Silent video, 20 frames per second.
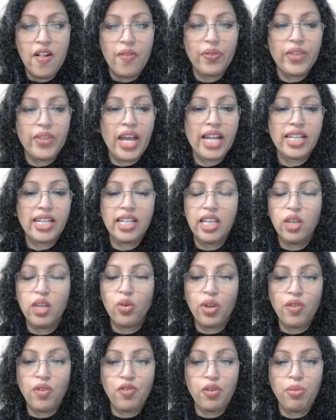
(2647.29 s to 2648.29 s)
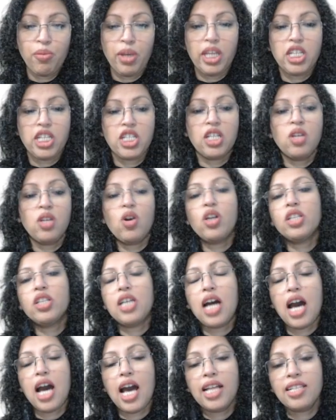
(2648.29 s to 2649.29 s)
That new information or
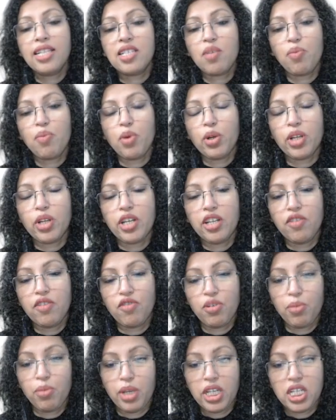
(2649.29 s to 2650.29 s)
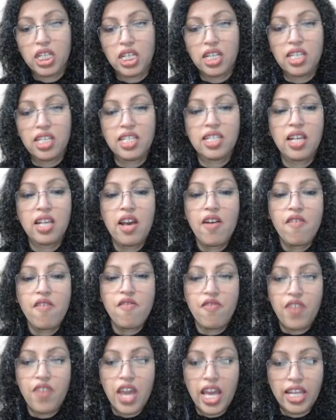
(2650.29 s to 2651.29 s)
the unsupported information is
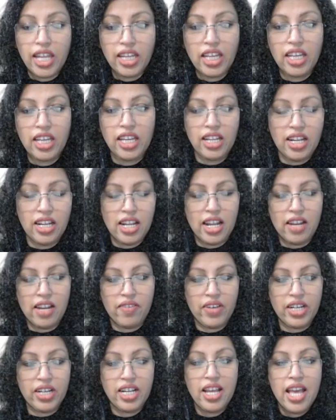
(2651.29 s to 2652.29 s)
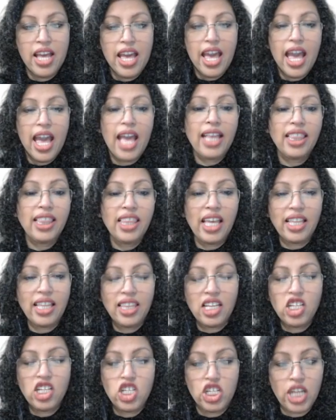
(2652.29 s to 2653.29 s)
very irrelevant. And then
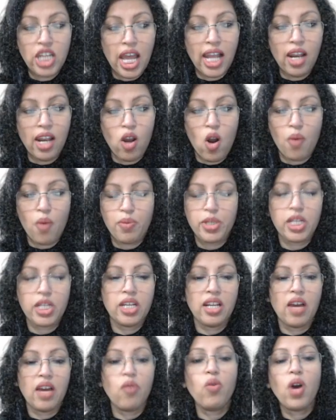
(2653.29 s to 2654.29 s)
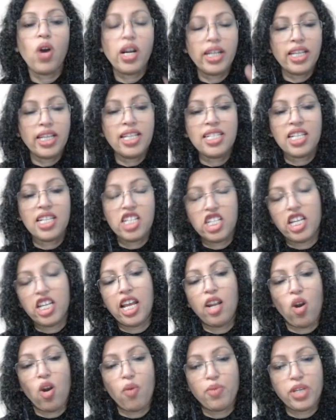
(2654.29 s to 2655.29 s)
the shell option. What is a
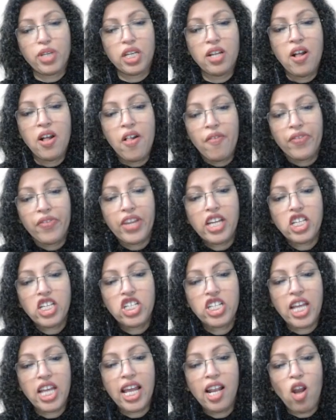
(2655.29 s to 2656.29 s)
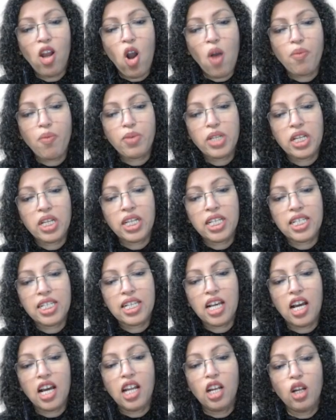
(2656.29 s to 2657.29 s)
shell option? A shell option
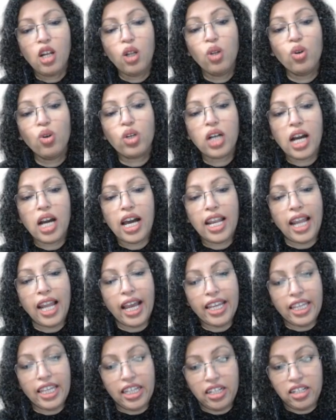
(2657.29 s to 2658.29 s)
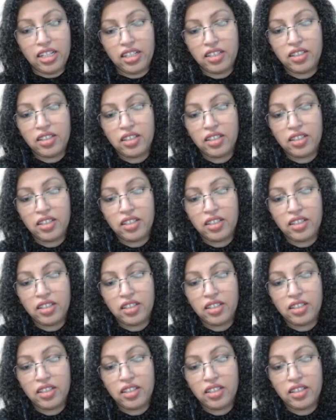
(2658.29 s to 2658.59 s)
is a look-alike.